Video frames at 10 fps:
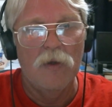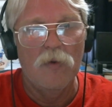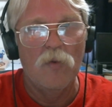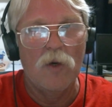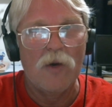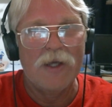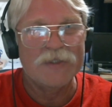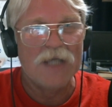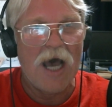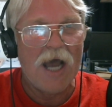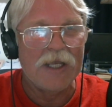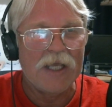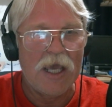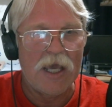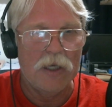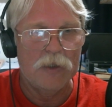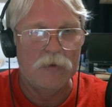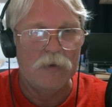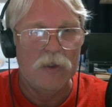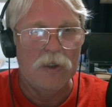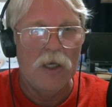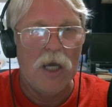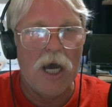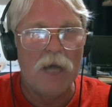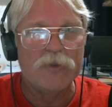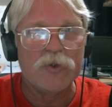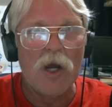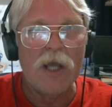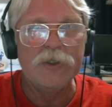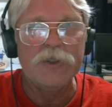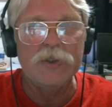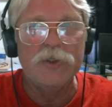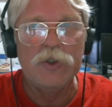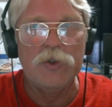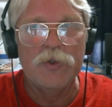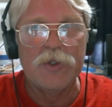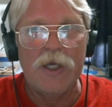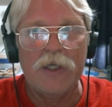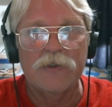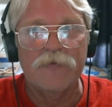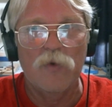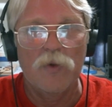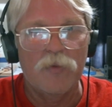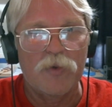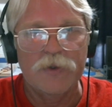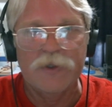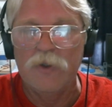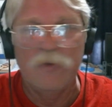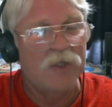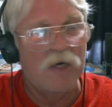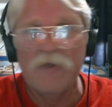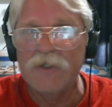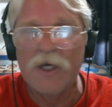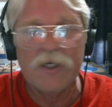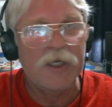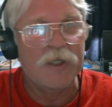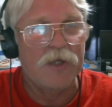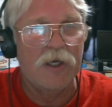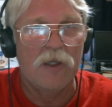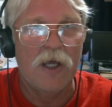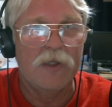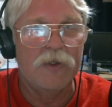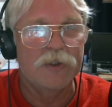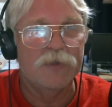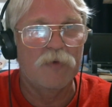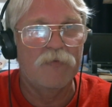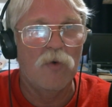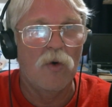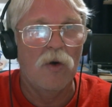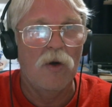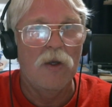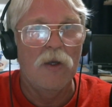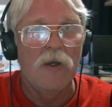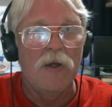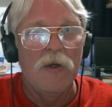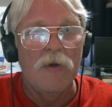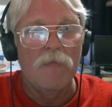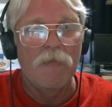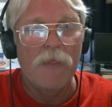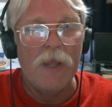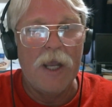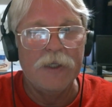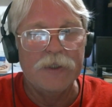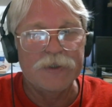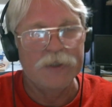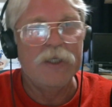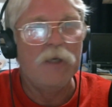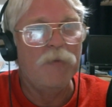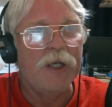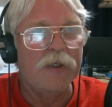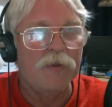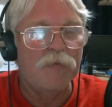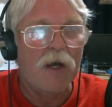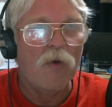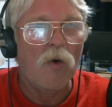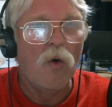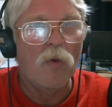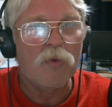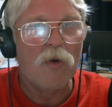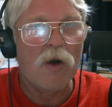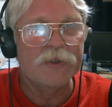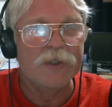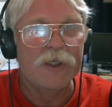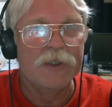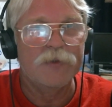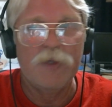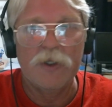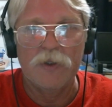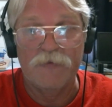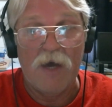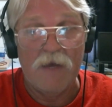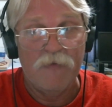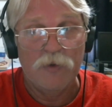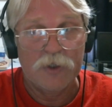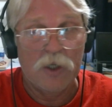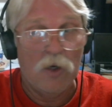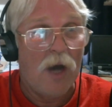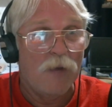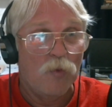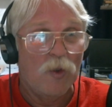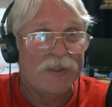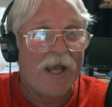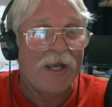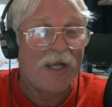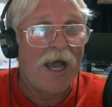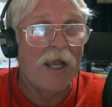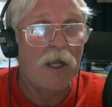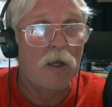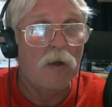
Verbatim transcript: whereas I can. I'm trying to do things for the person who's never done anything like this before and is intimidated by the whole process, because five years ago, I was that guy.